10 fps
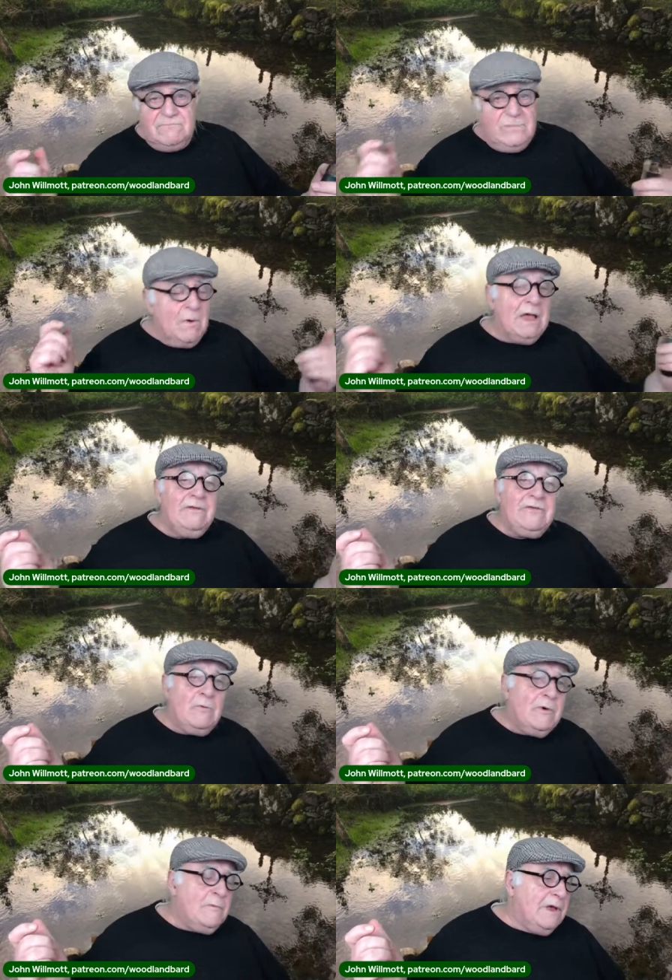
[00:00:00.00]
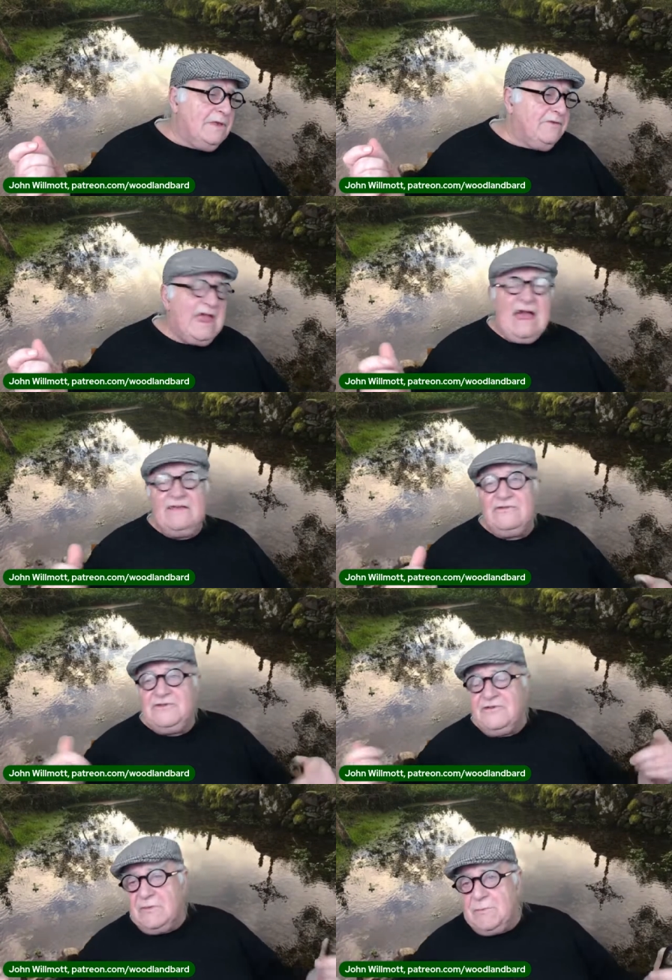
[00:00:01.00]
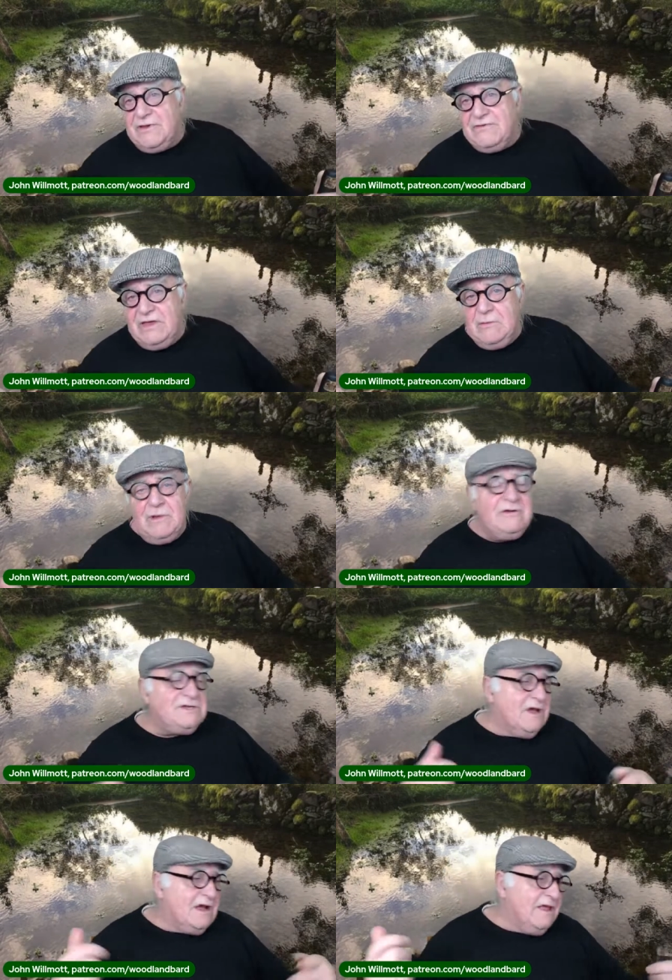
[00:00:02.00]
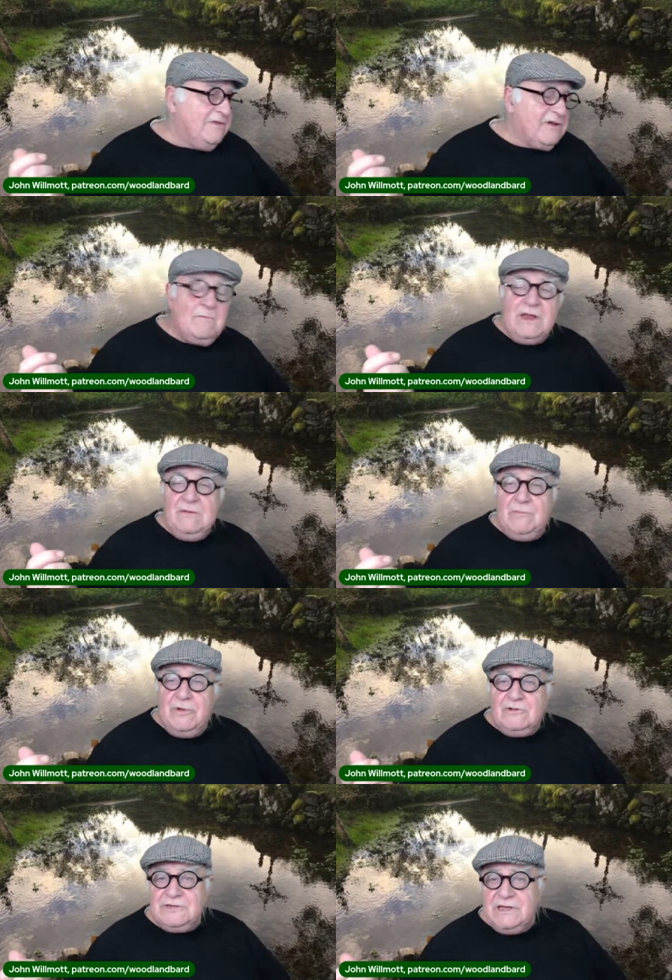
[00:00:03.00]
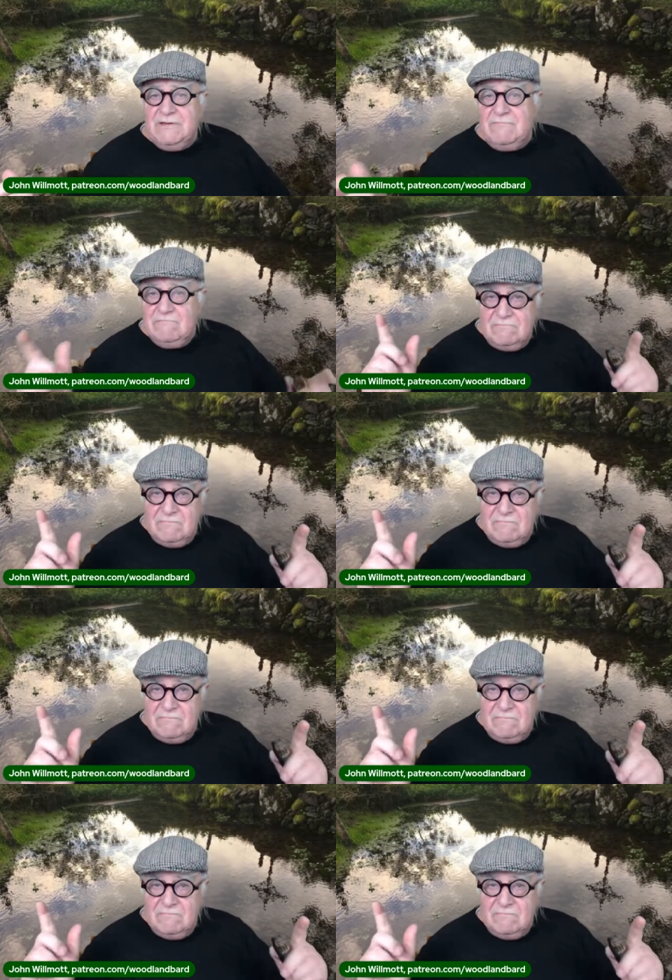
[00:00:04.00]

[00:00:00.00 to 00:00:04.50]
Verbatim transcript: You might, someone might say, ah, it's just a placebo. It's, ah, that's complete bullshit.